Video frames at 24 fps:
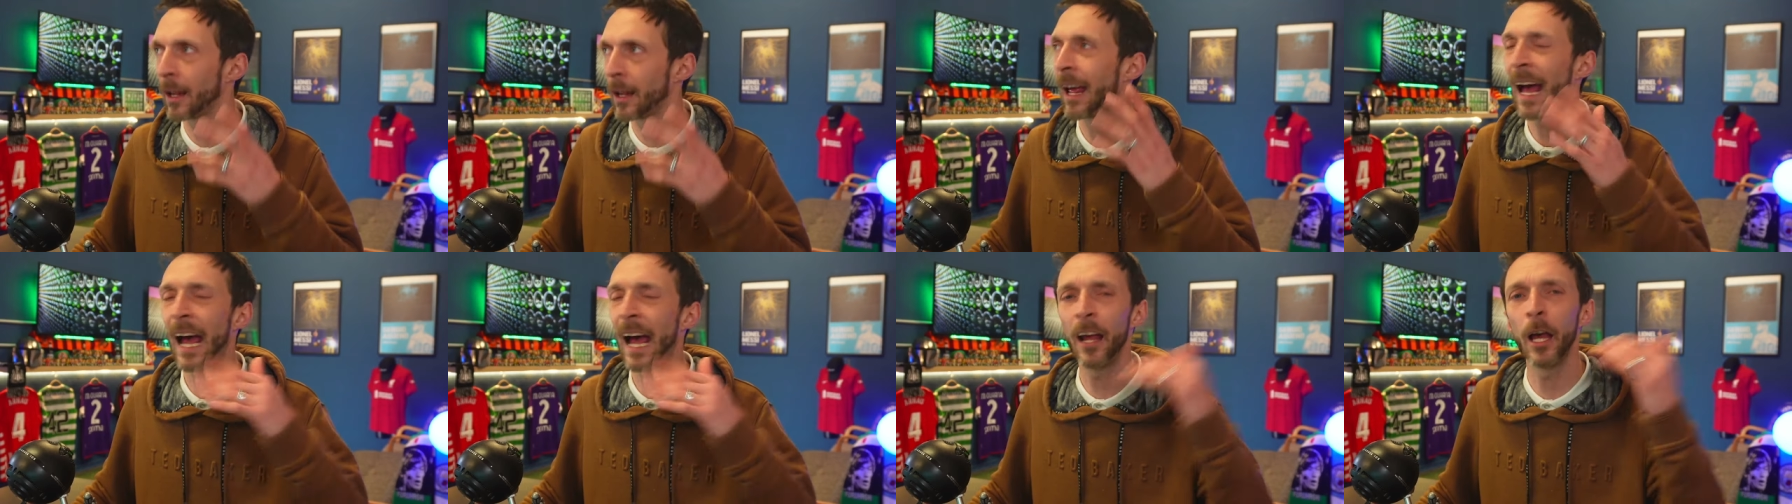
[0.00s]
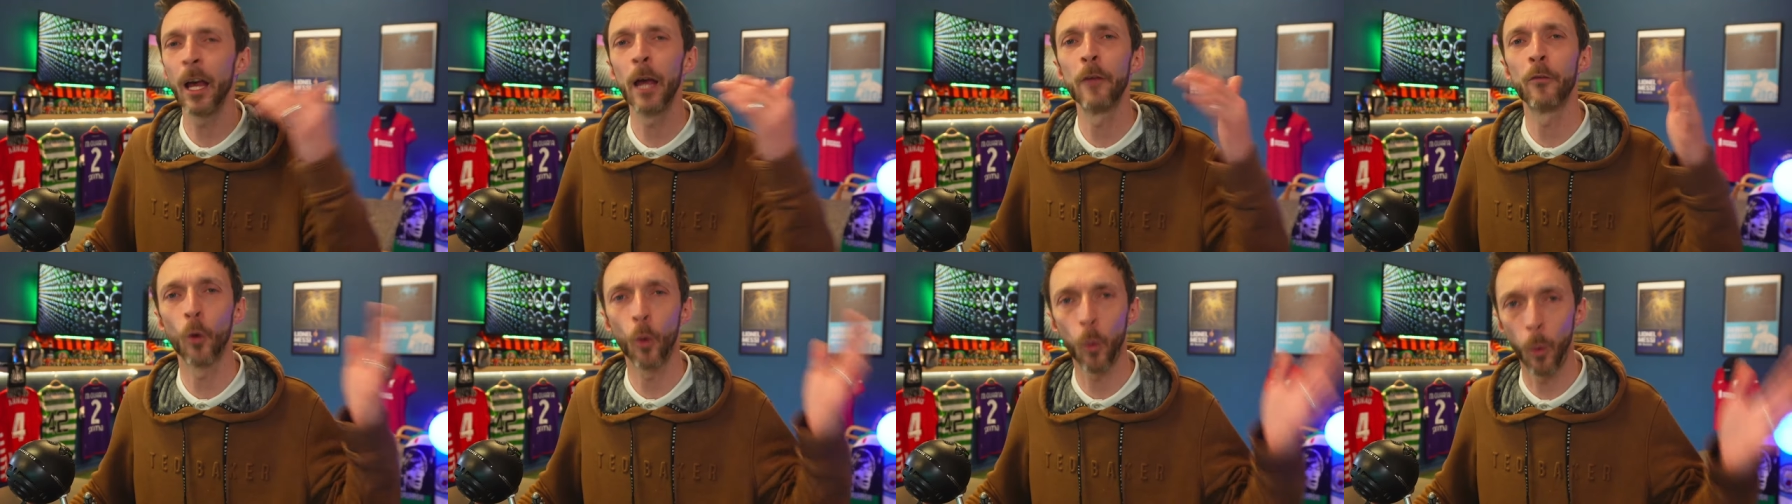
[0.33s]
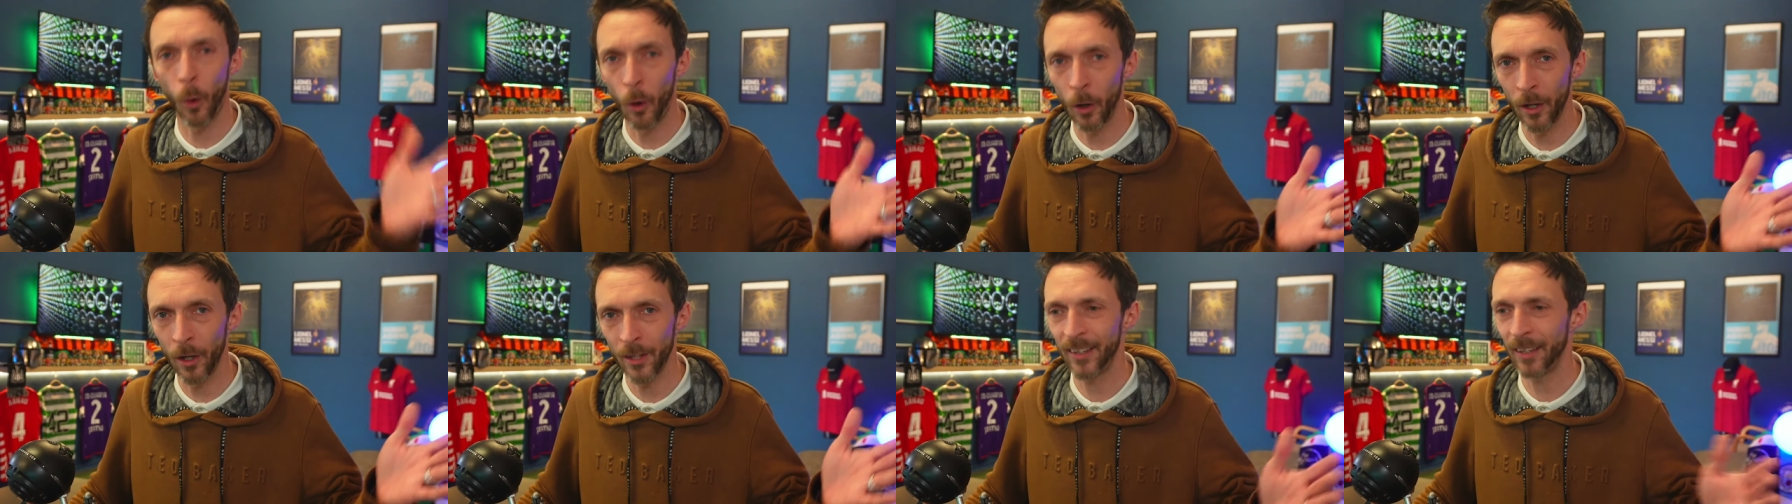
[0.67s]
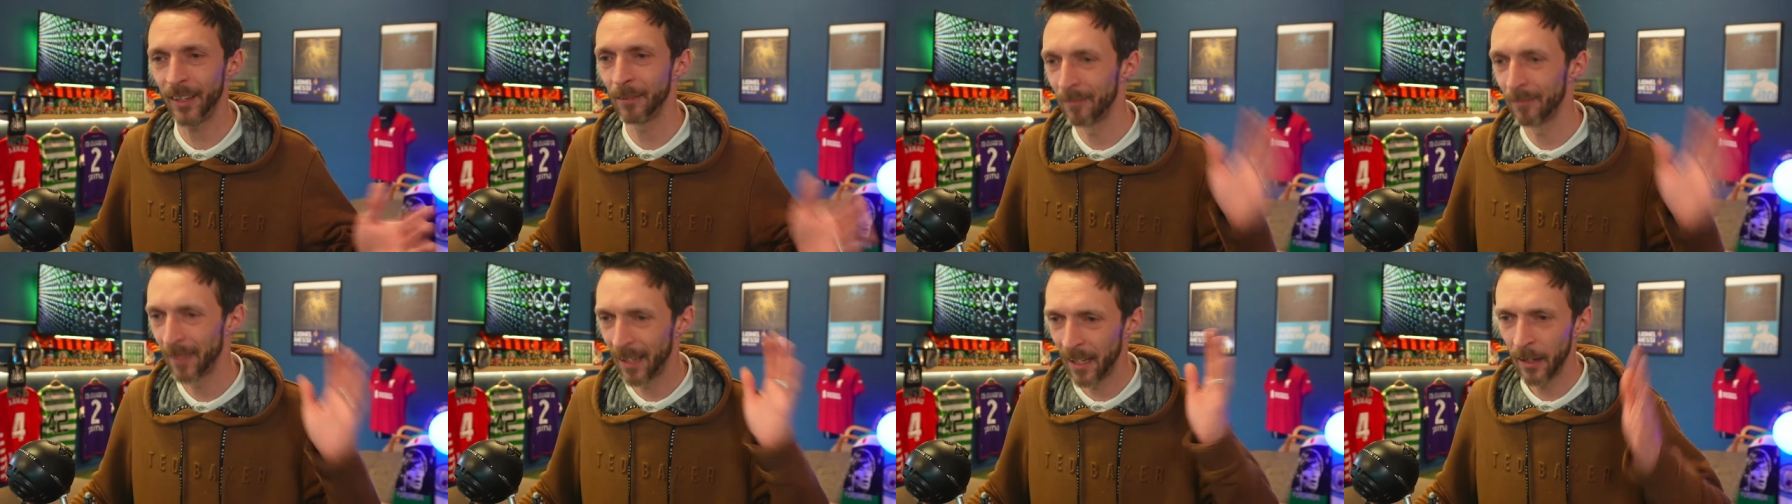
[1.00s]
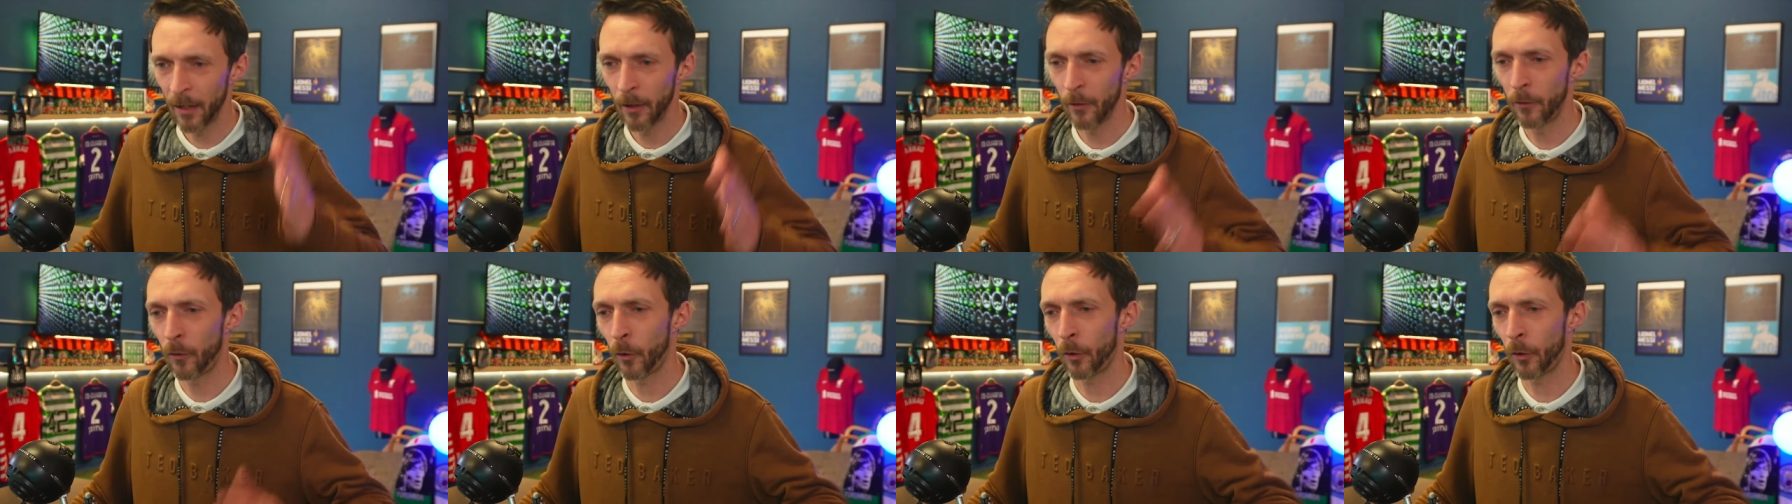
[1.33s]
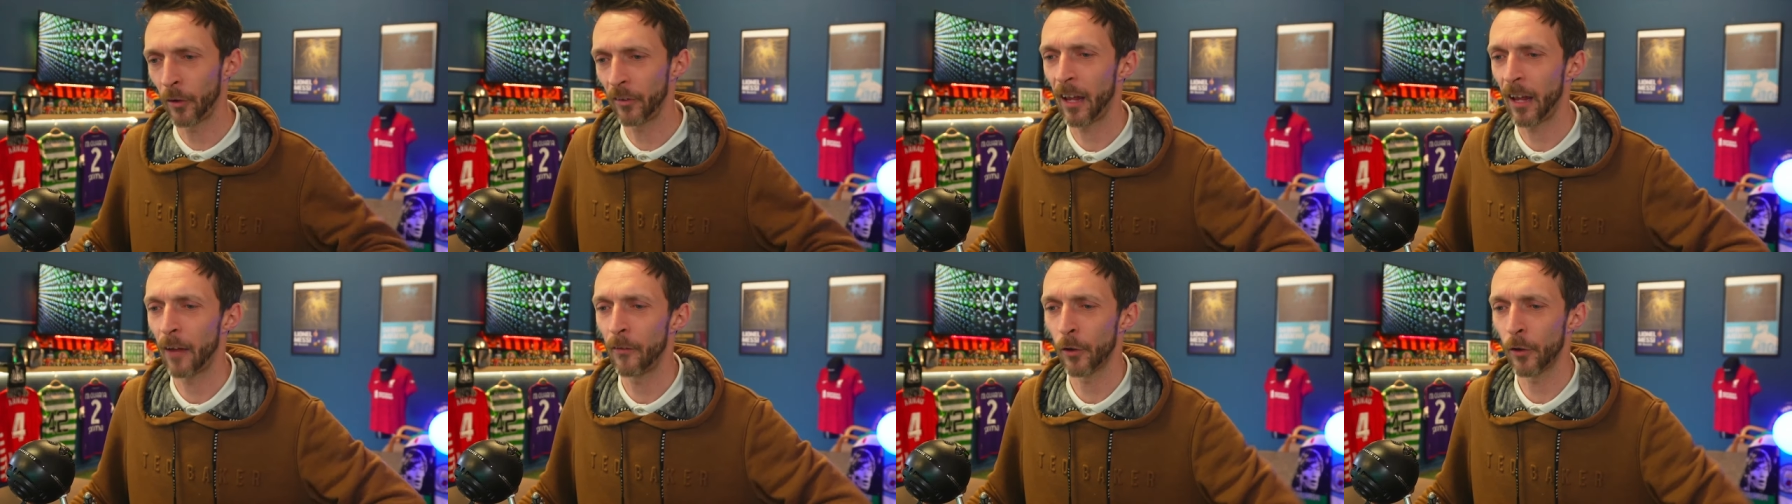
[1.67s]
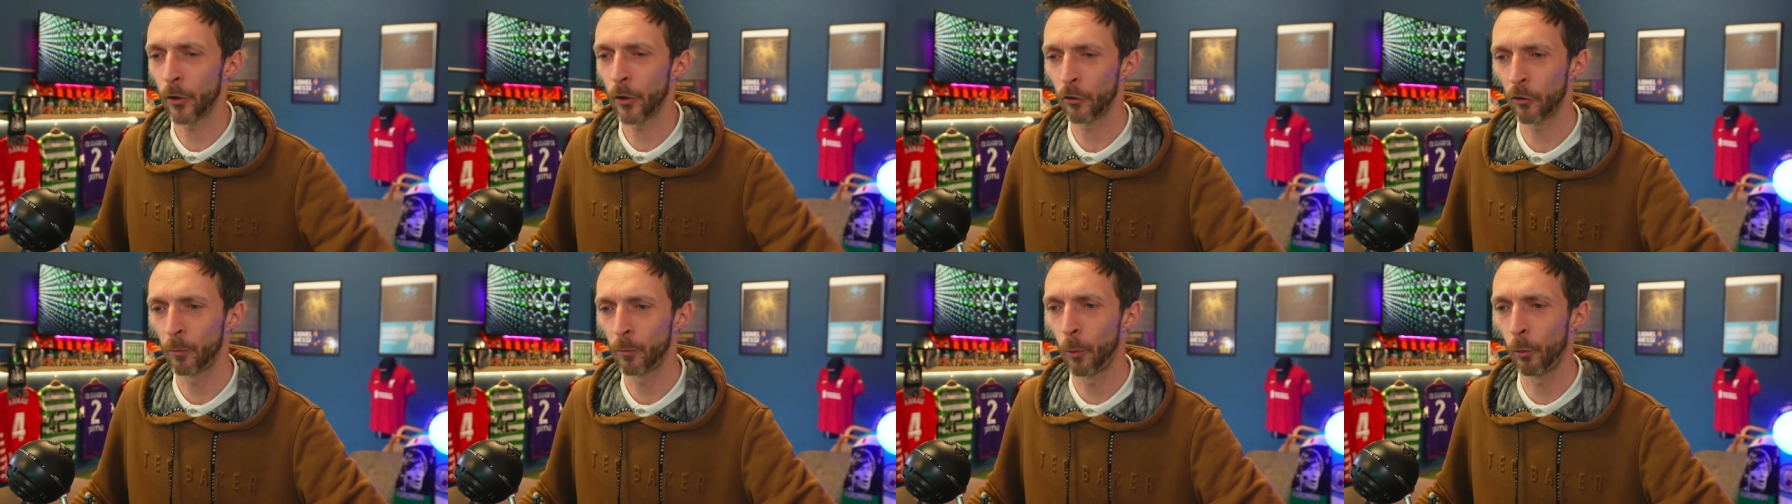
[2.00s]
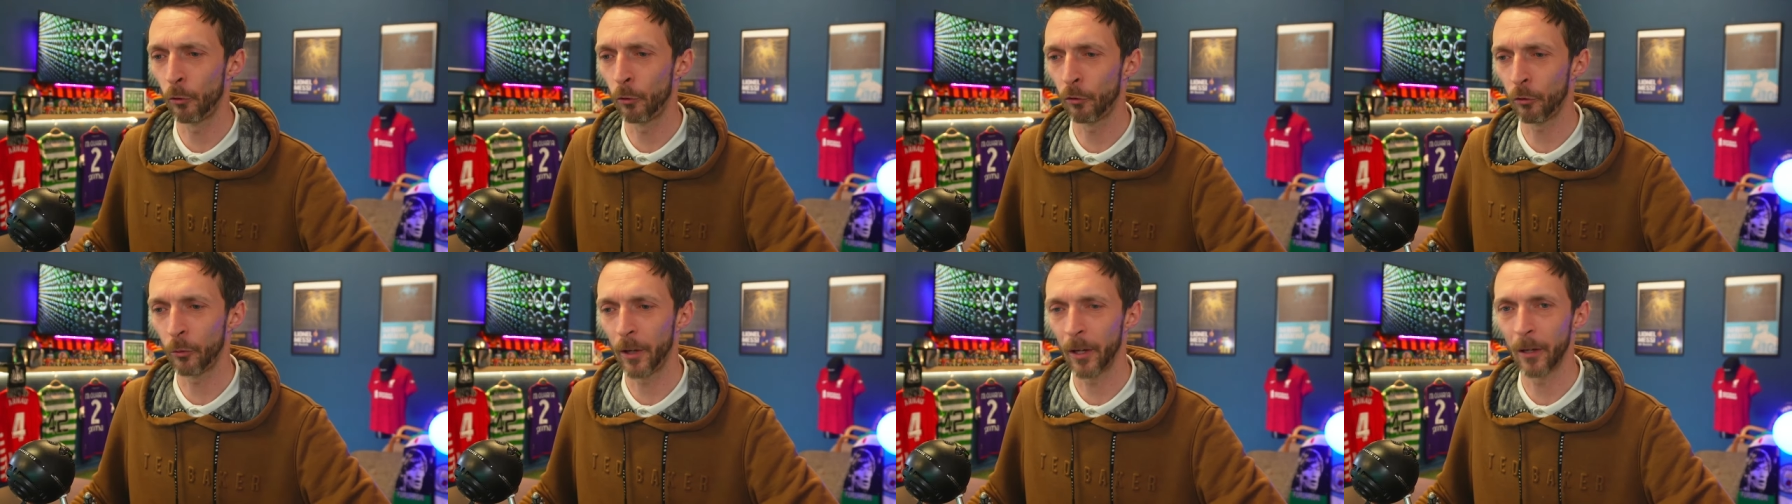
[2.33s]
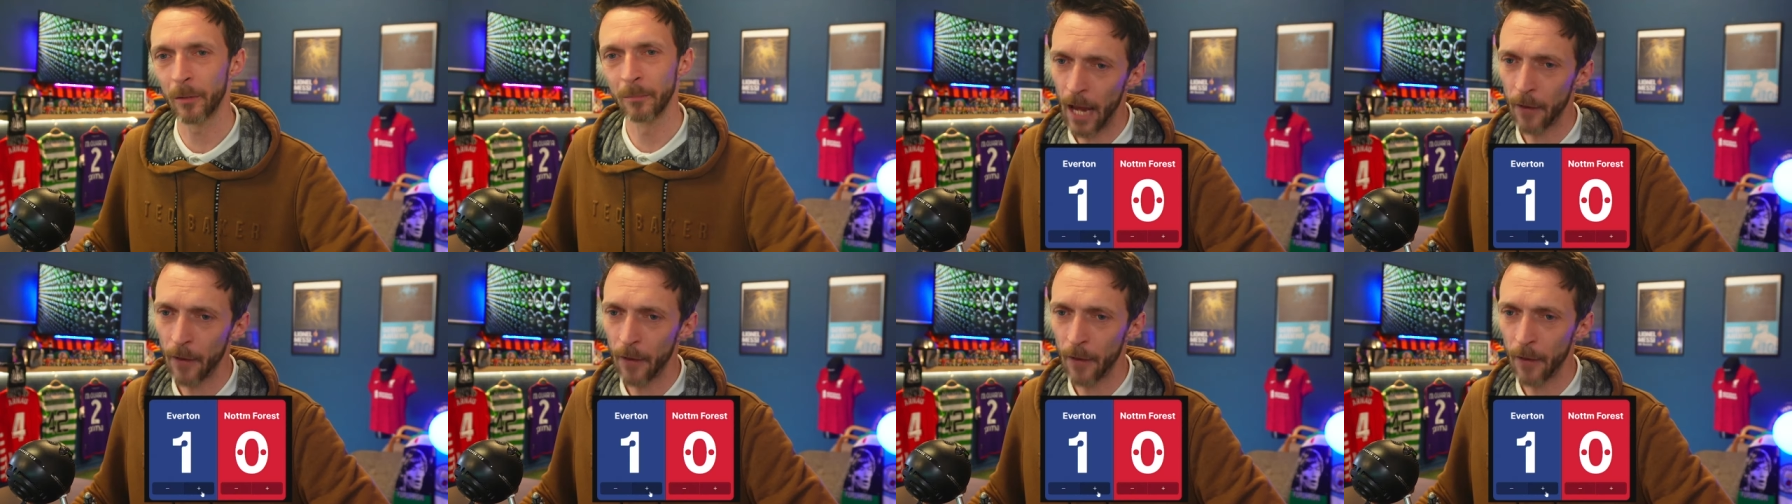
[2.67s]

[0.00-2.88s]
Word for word: high-level quality Forest have at their disposal here.